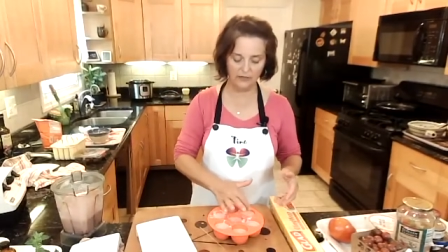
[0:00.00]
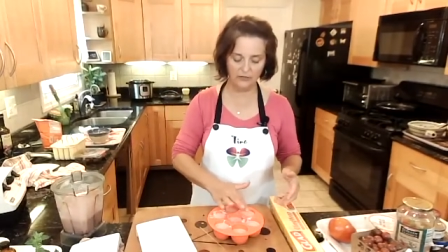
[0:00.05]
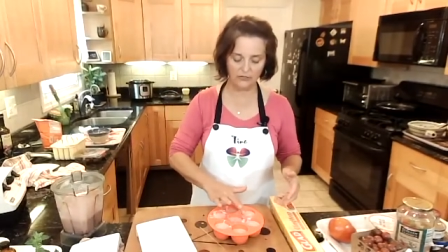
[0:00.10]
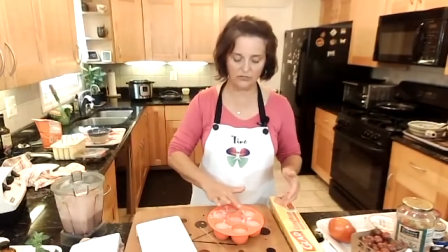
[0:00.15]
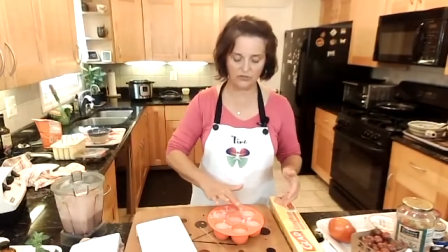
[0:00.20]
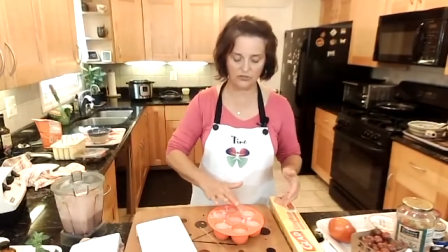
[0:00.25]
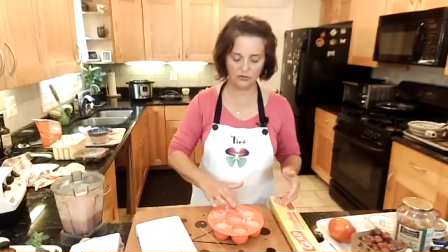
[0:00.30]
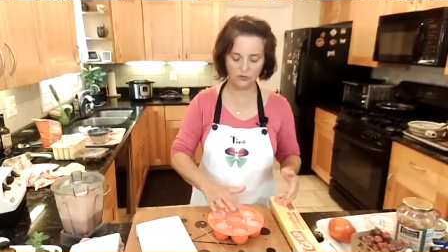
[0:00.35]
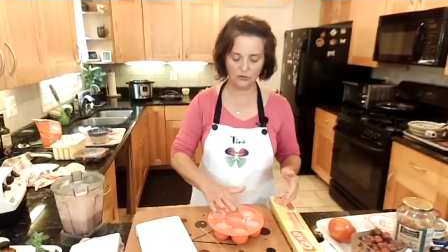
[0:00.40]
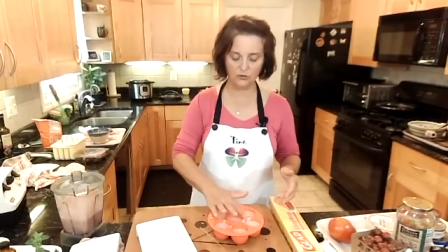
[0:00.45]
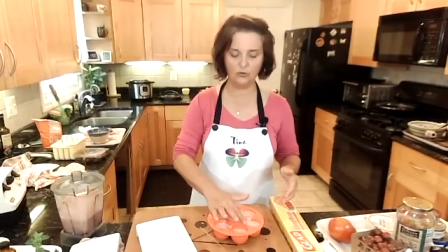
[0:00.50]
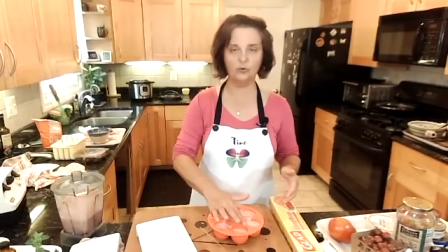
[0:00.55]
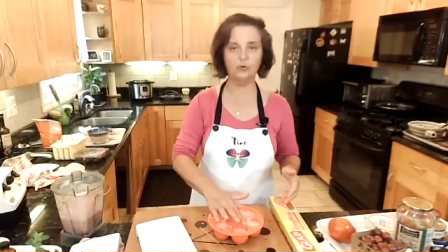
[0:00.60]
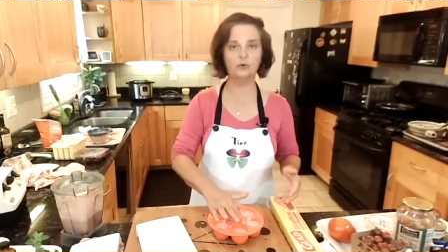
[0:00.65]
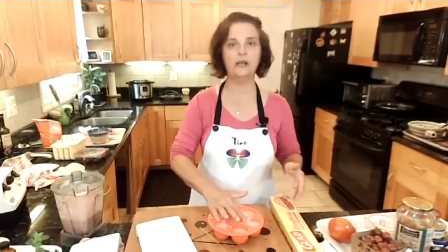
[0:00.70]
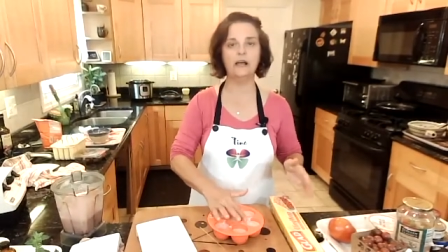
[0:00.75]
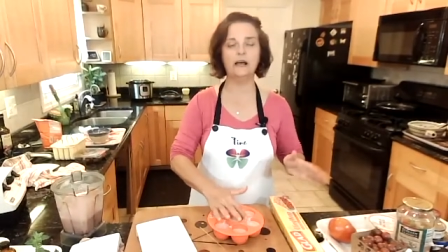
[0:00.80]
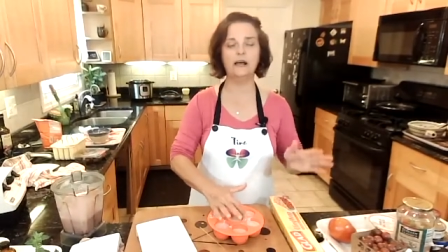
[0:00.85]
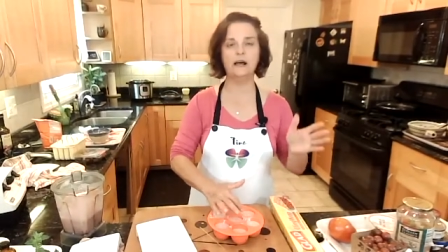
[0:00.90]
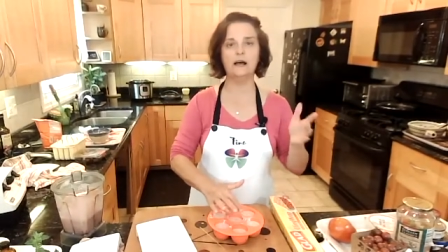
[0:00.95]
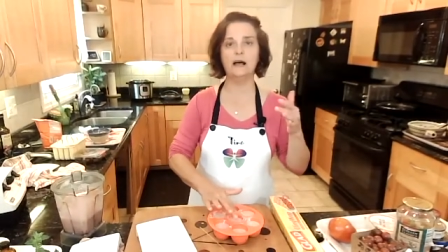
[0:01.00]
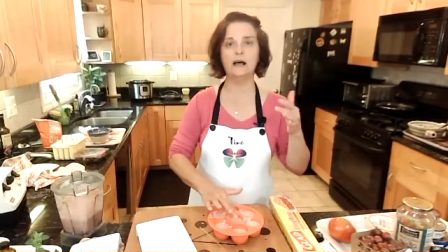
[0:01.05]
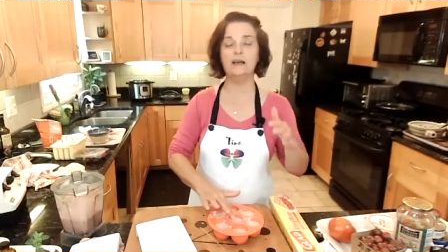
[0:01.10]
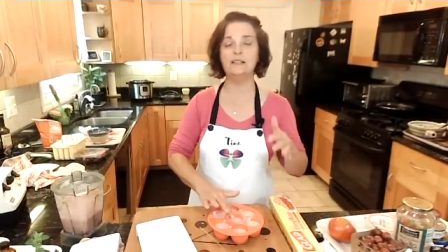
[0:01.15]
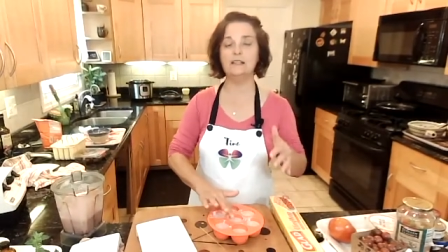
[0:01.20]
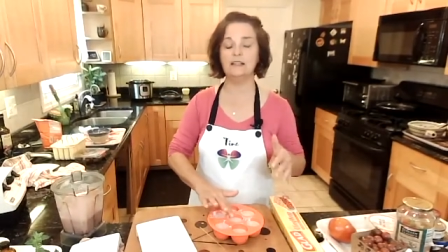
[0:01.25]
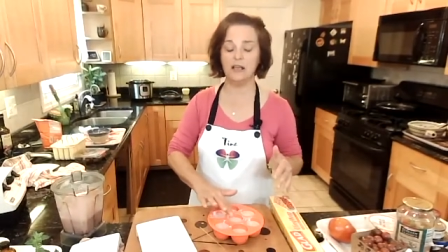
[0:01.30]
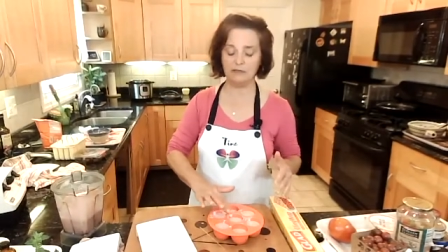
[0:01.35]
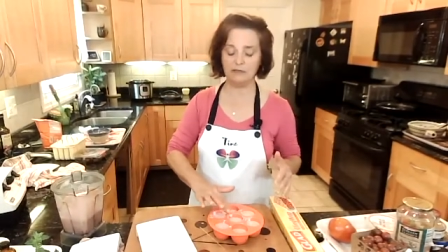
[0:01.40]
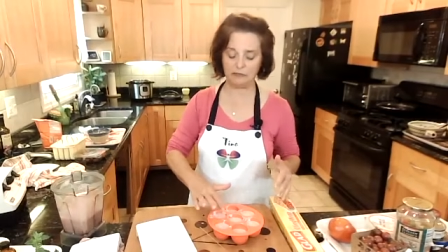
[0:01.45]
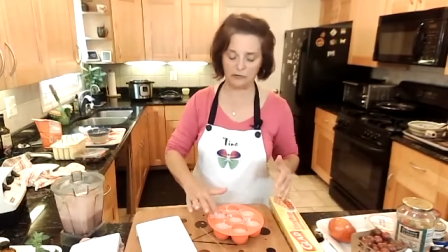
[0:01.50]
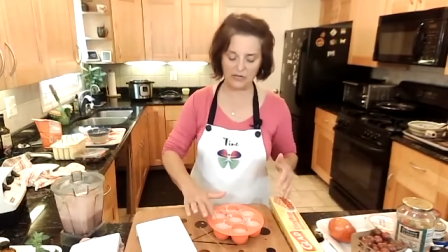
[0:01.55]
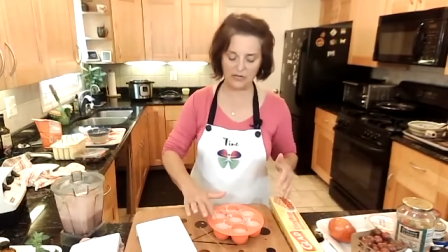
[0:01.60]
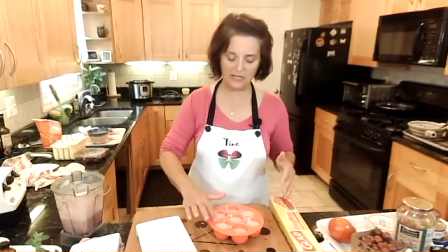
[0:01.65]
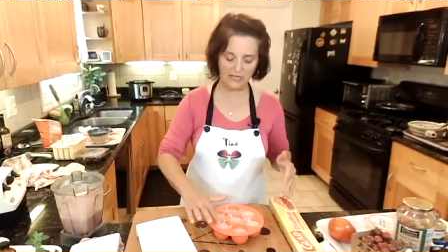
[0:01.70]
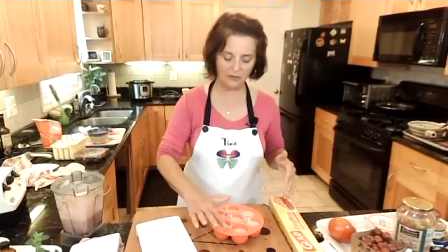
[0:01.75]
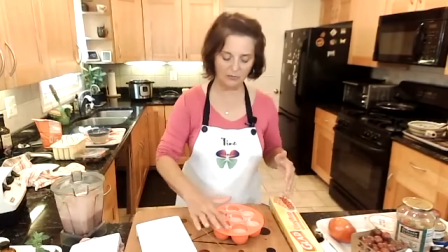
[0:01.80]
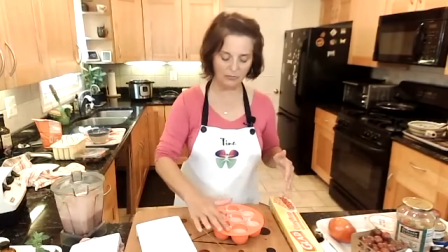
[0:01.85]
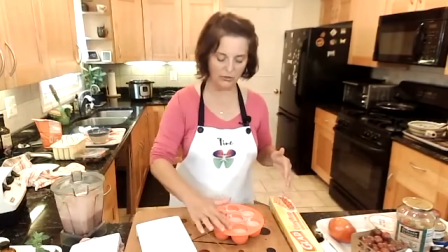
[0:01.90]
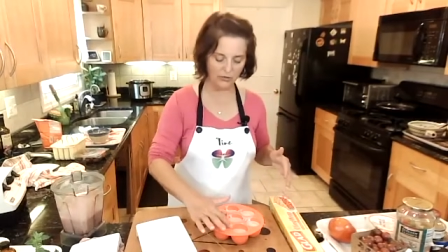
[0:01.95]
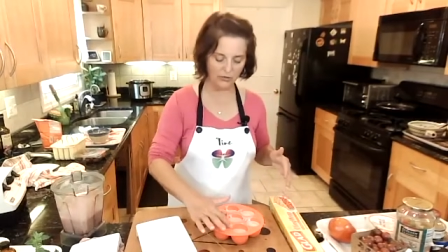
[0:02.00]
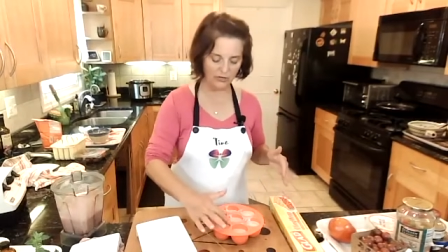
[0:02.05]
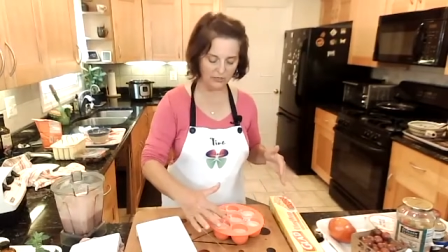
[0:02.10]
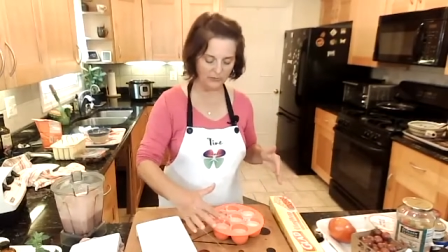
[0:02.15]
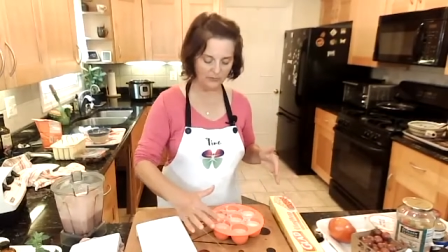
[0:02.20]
to a free ebook